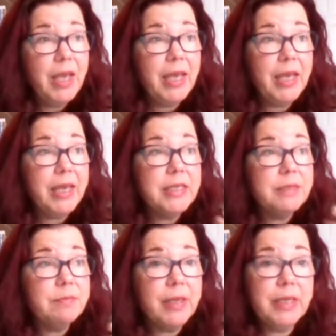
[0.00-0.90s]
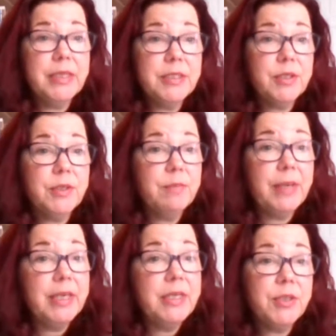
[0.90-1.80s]
and my
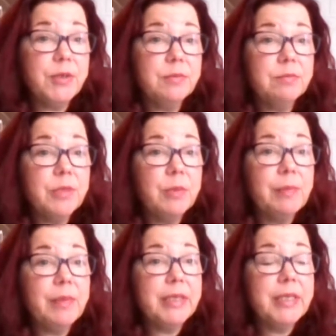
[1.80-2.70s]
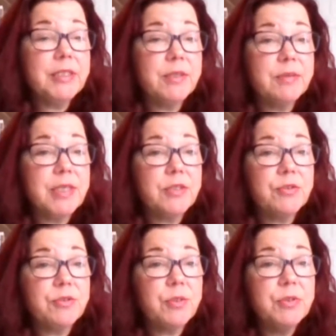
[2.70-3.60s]
blood ketone
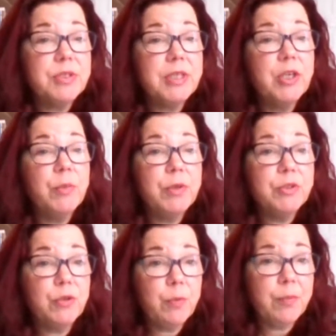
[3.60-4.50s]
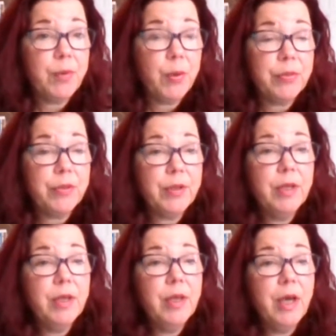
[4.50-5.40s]
tester. So I'm using Keto Mojo for both.
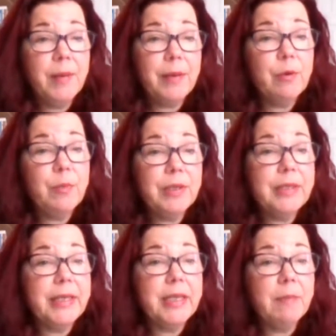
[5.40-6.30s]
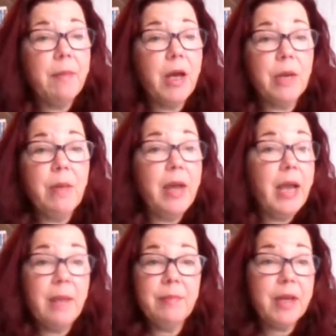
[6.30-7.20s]
And I will put a link in the bottom.
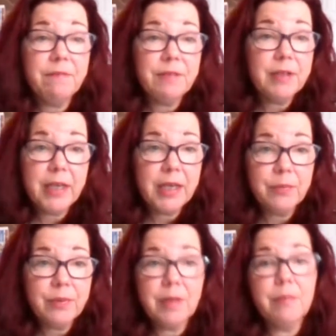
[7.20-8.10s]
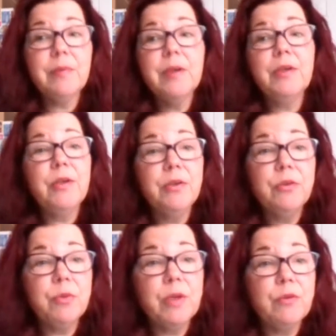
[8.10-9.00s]
I'm not affiliated with them. You can
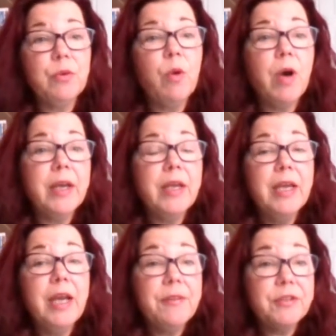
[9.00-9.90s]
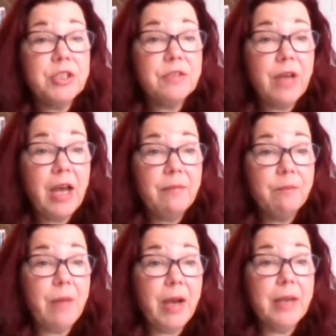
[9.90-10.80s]
use whatever you want. They're just,
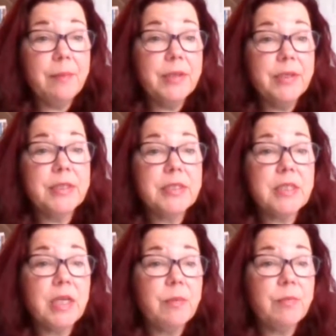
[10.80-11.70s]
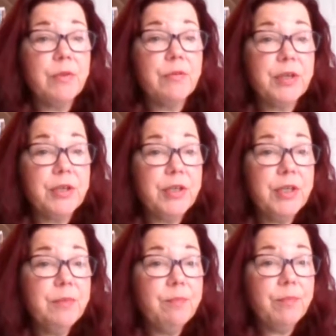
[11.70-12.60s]
my opinion is, they're very
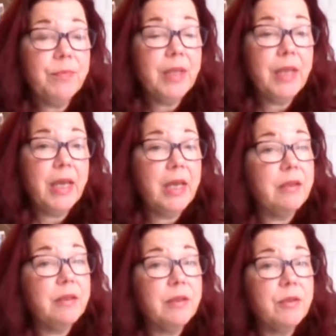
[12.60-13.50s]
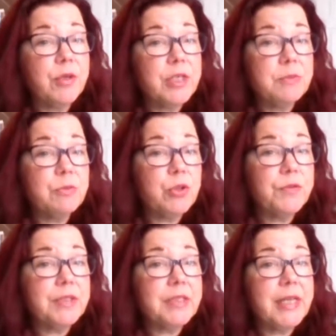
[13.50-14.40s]
good, and their customer
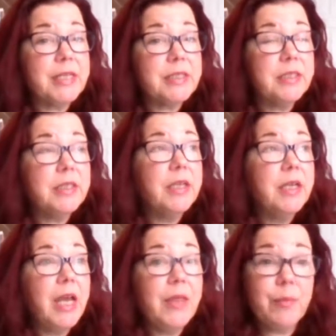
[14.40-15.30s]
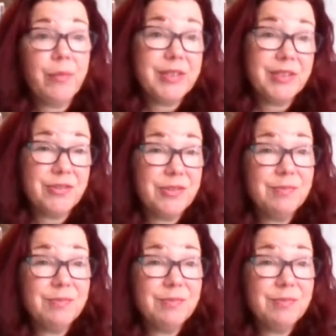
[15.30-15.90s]
service is excellent, and their prices